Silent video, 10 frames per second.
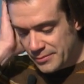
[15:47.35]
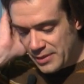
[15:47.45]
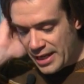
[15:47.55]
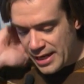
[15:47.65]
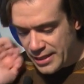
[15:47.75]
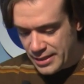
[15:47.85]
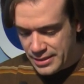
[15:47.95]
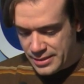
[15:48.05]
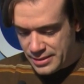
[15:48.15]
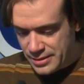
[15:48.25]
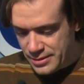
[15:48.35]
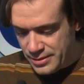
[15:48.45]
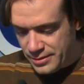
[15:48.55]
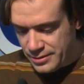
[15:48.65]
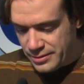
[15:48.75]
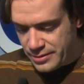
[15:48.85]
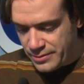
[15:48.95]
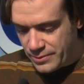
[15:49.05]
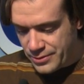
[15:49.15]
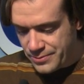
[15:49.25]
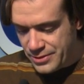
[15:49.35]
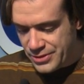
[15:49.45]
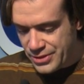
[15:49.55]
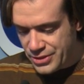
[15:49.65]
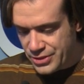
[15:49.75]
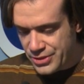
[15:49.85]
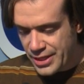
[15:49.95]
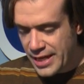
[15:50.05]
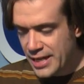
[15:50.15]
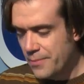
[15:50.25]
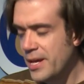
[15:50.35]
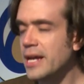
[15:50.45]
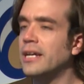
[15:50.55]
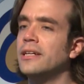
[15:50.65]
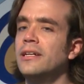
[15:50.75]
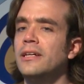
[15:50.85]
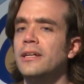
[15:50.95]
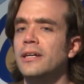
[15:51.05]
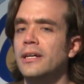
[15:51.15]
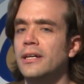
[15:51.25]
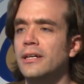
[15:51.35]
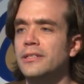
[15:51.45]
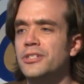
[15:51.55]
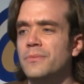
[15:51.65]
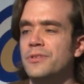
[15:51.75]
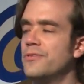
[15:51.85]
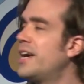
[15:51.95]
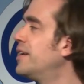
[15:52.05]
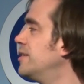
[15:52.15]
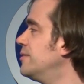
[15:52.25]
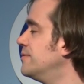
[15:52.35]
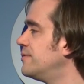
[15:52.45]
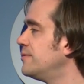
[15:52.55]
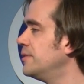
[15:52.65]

and you know there were some decisions I had to make uh, in terms of that of,